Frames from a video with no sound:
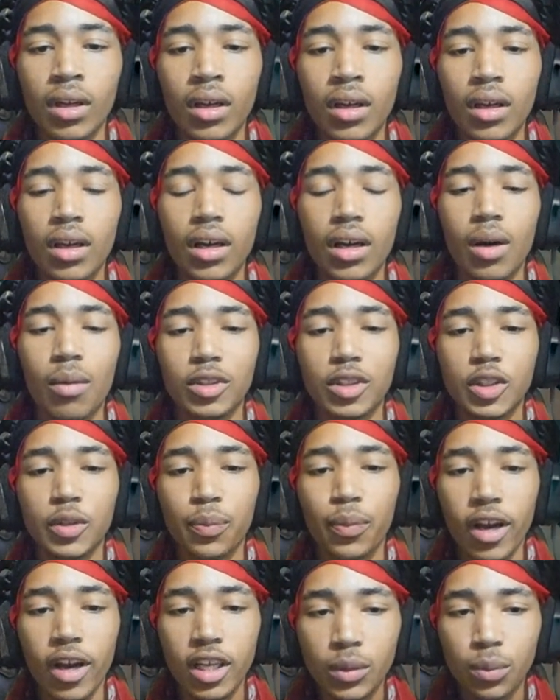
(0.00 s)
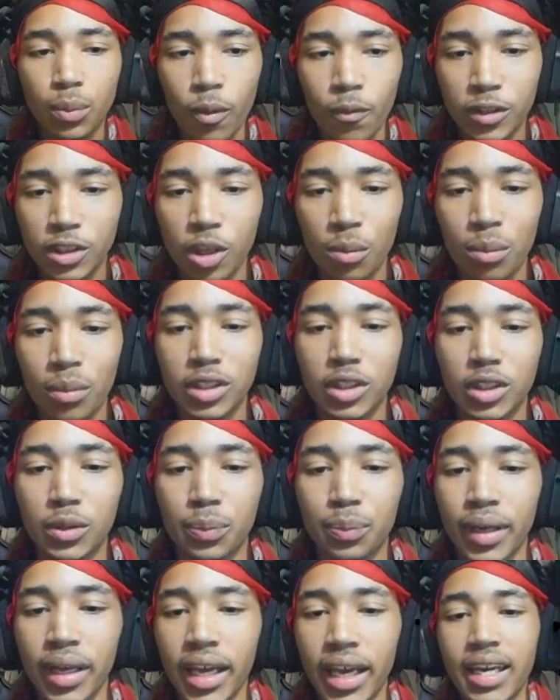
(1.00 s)
I'm responsible for so much
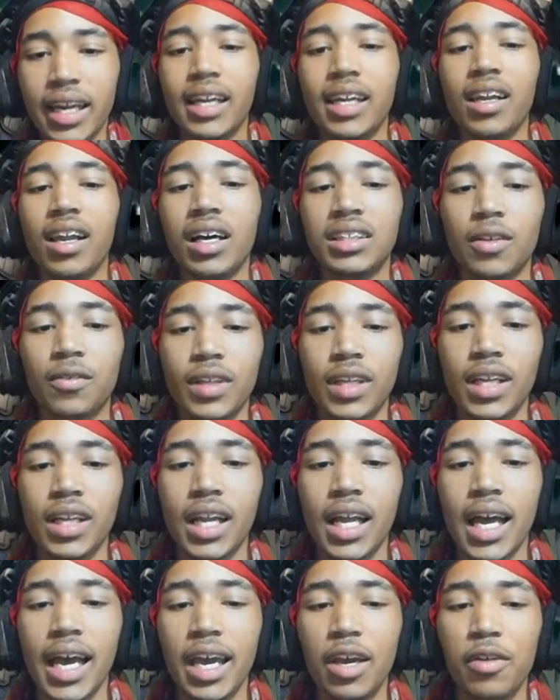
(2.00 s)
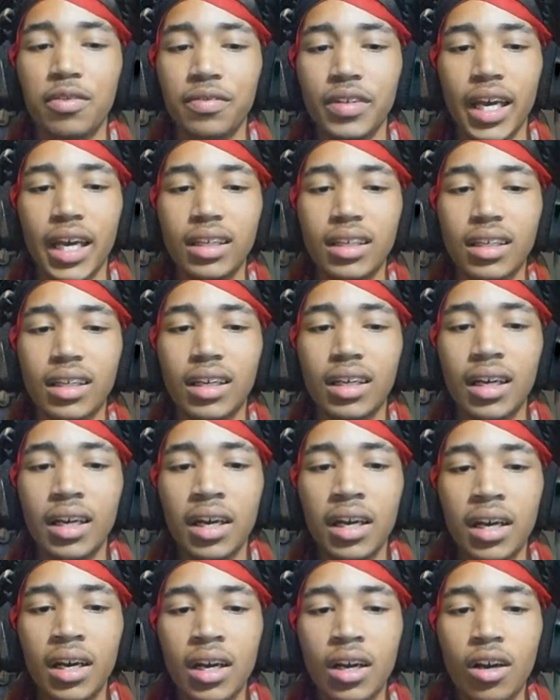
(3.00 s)
pain and loss of life, yet
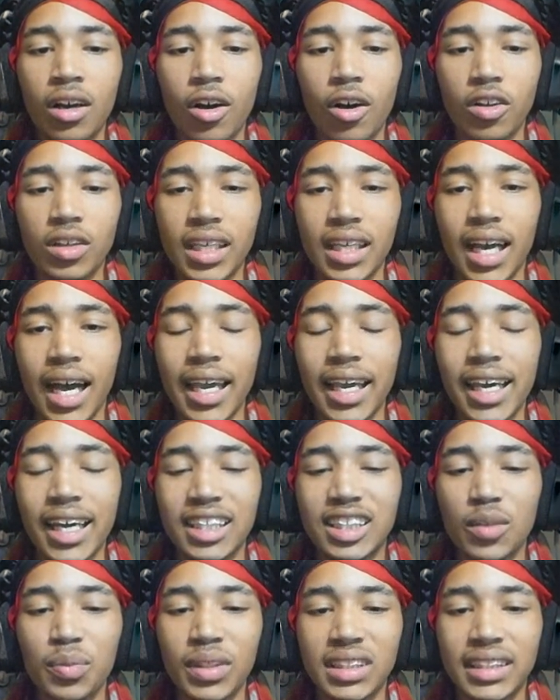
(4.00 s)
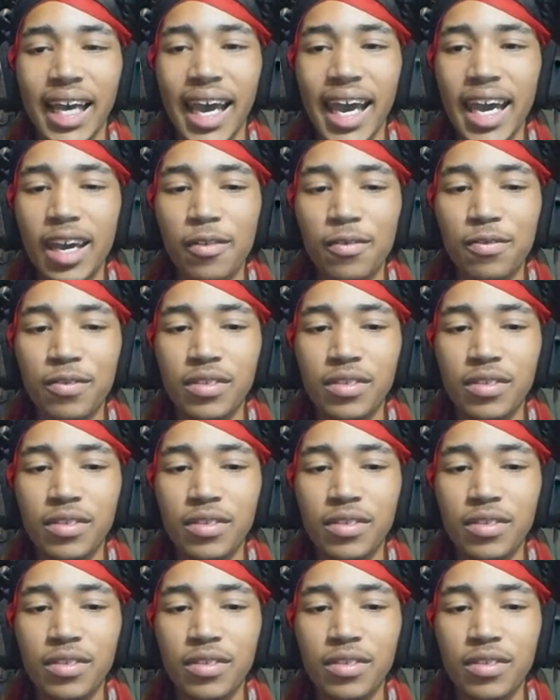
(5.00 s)
only I get to be saved!